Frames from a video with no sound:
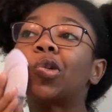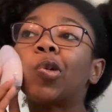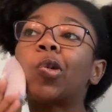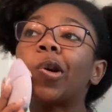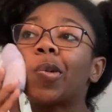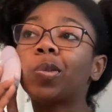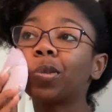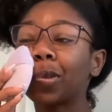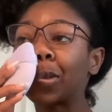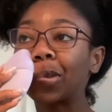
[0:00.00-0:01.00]
do what
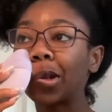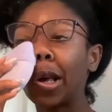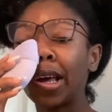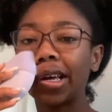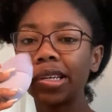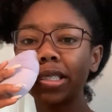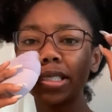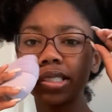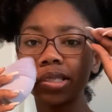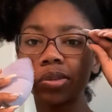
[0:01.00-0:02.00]
it
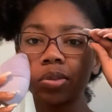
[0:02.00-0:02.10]
doesn't,